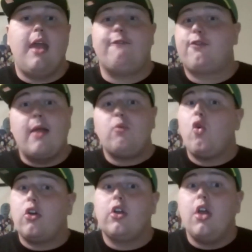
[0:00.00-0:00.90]
And Fred
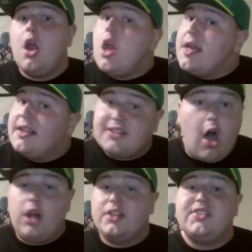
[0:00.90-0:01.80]
Warner is
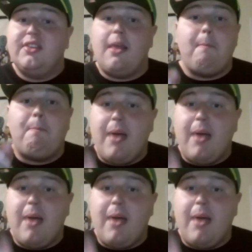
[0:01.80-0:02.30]
honestly the